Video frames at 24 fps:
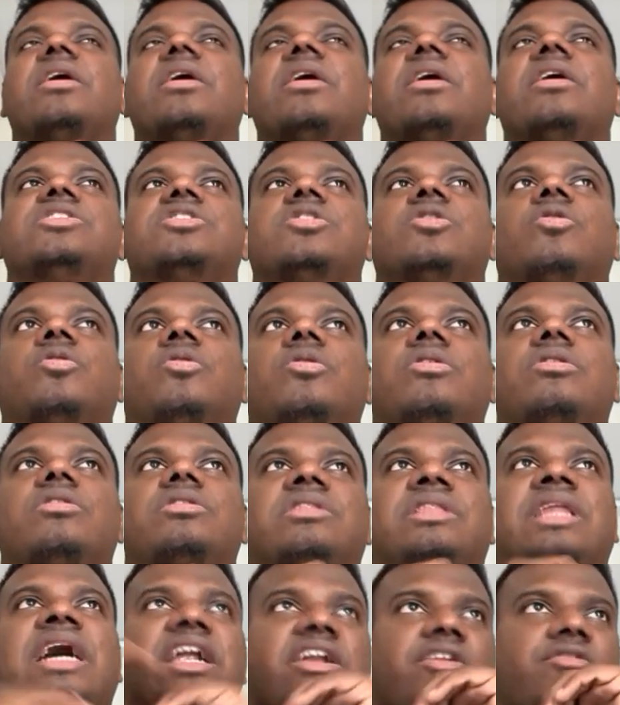So
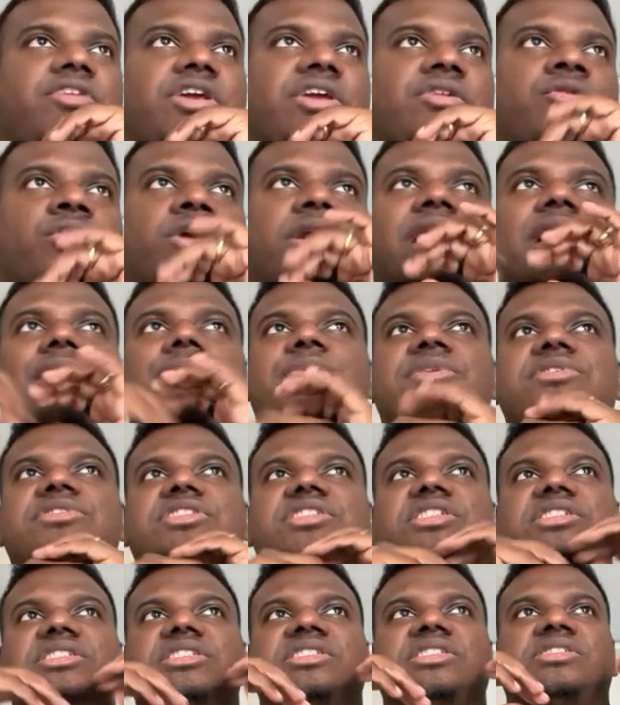that way what happens
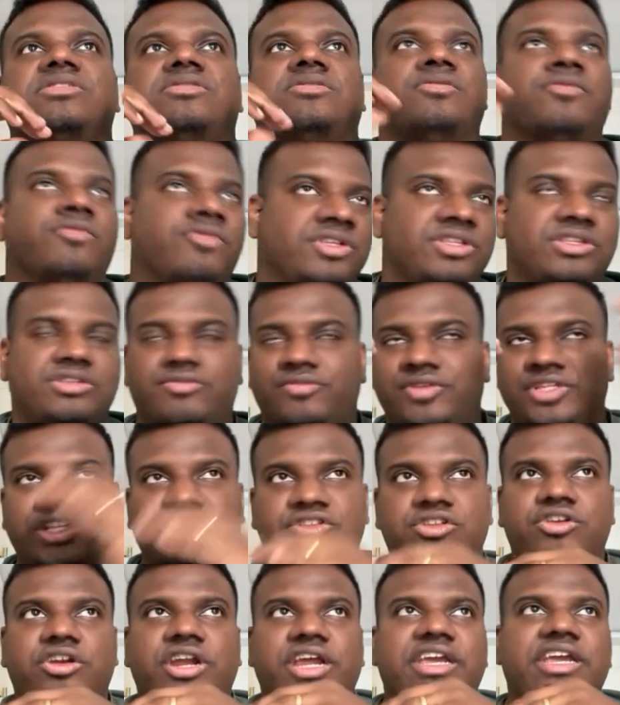is, within
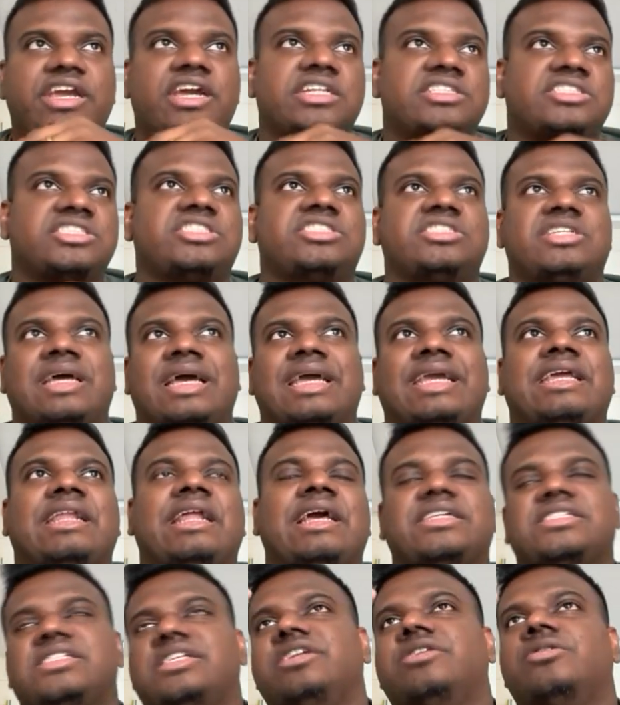the try catch, I can
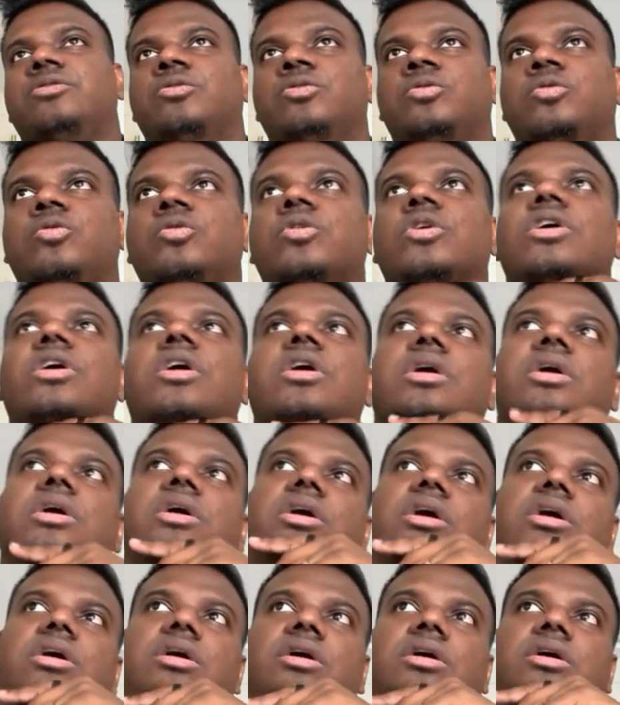actually do
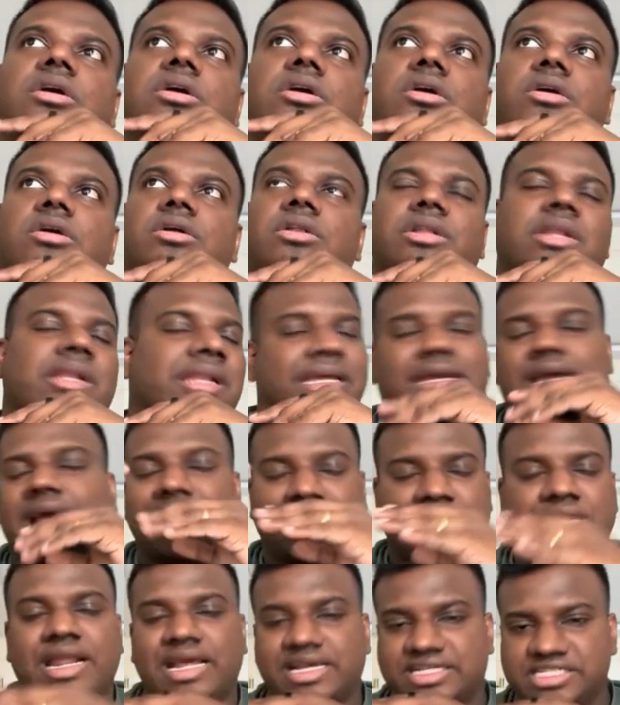I
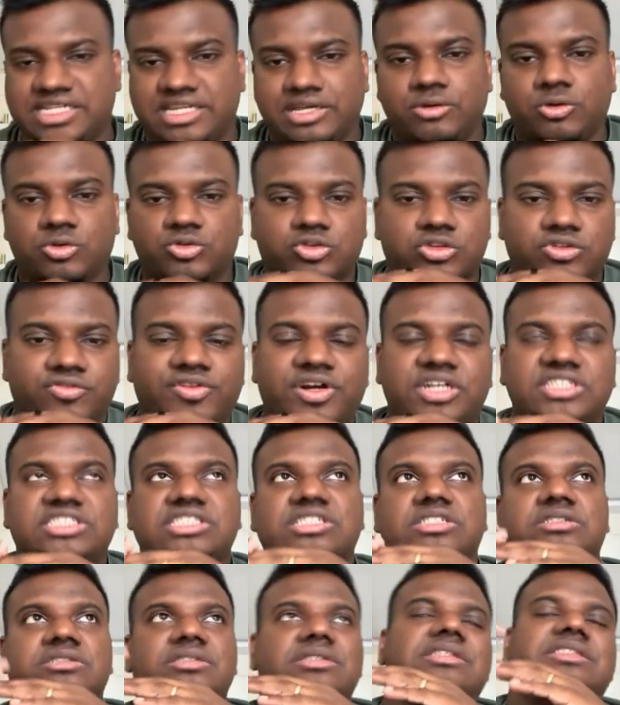can actually go through the
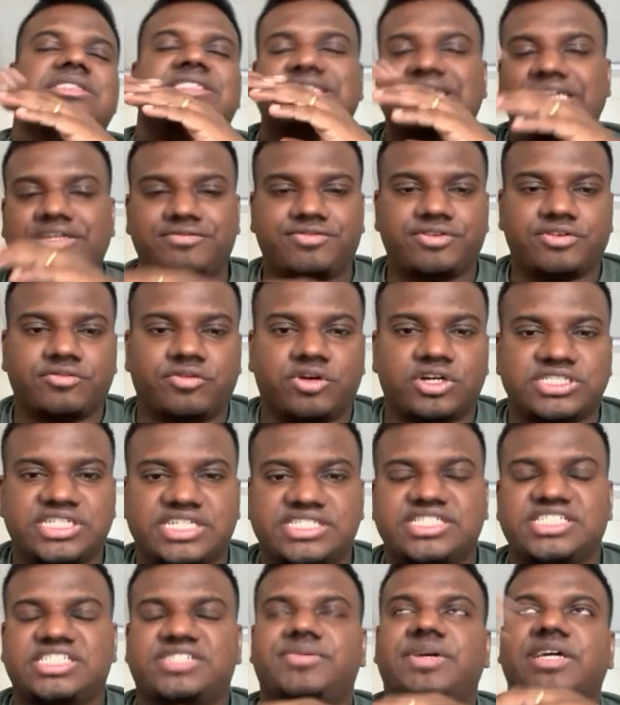function, see if it works
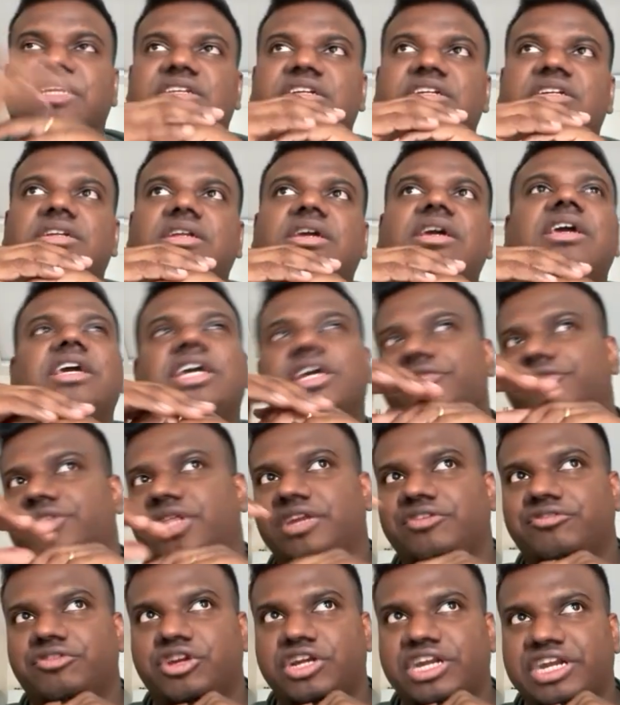as expected. If
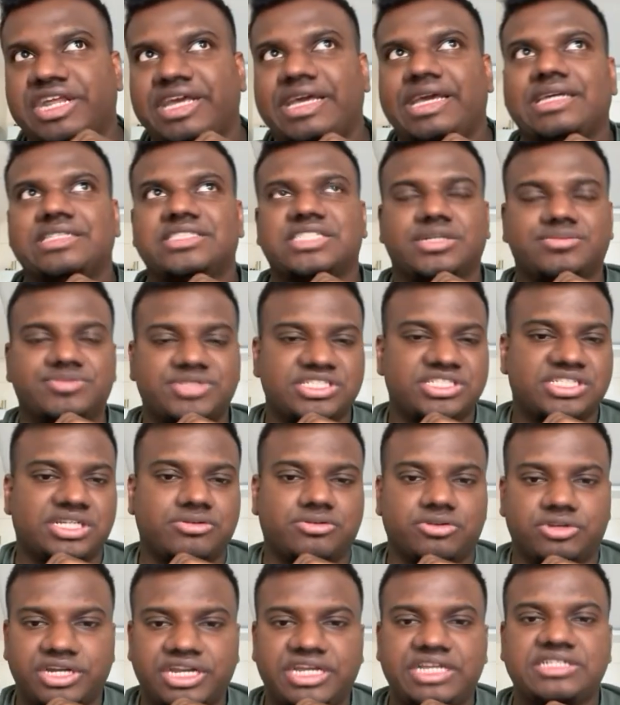there were any exceptions that
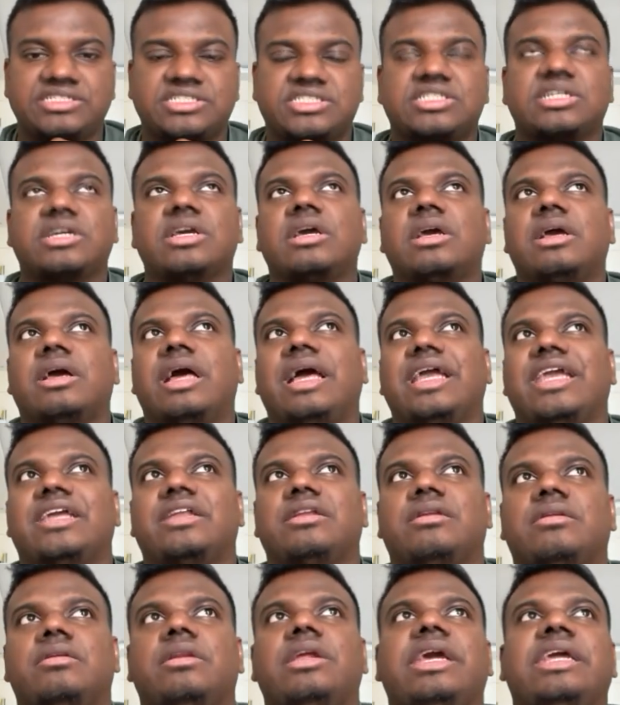were raised, I
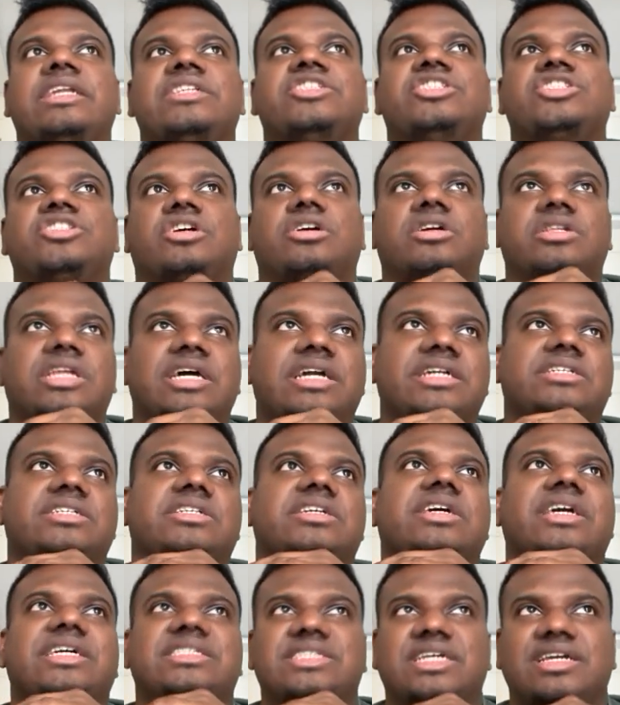can ensure
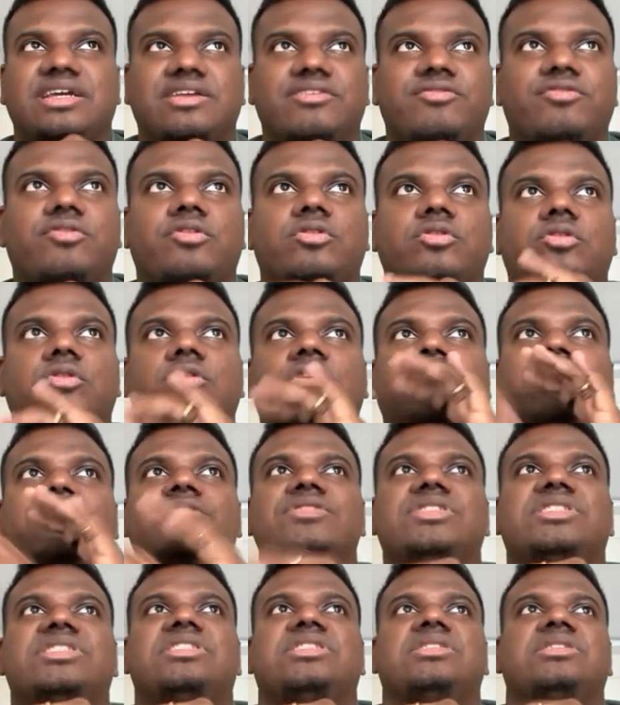that exec info
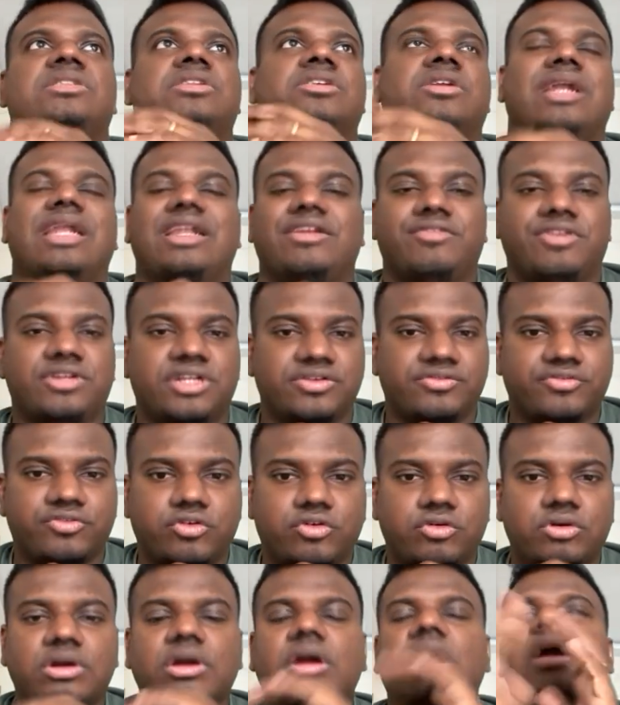gives the relevant
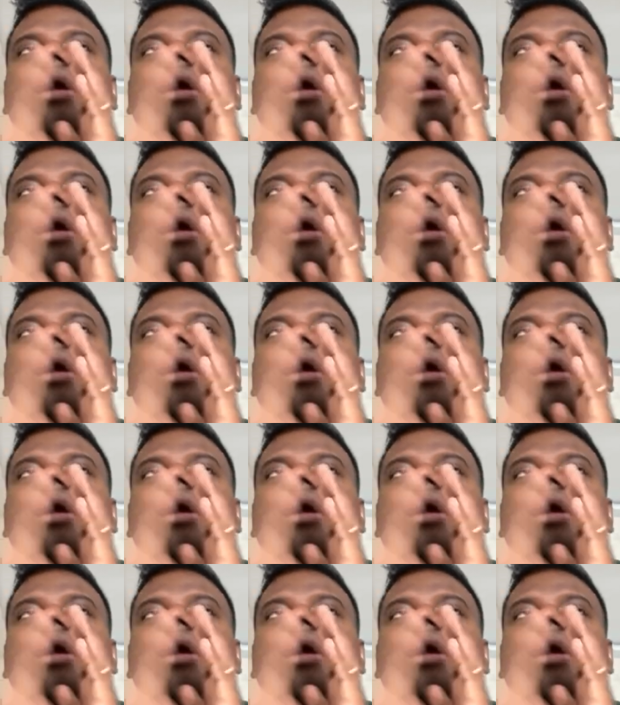info,